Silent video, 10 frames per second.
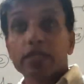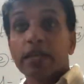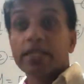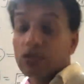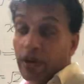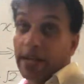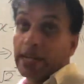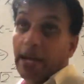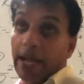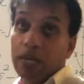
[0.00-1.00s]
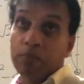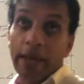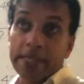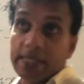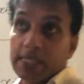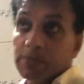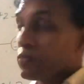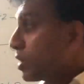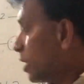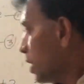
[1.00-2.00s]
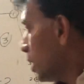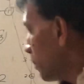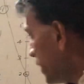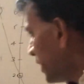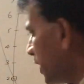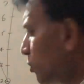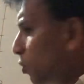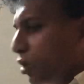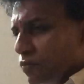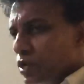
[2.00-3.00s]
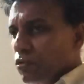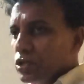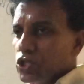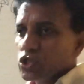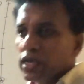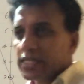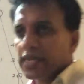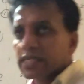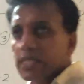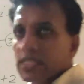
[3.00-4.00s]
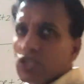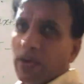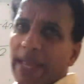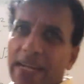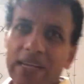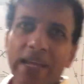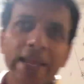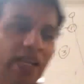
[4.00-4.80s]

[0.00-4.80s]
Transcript: that's grade 9 maths. But here in all level questions such a straight line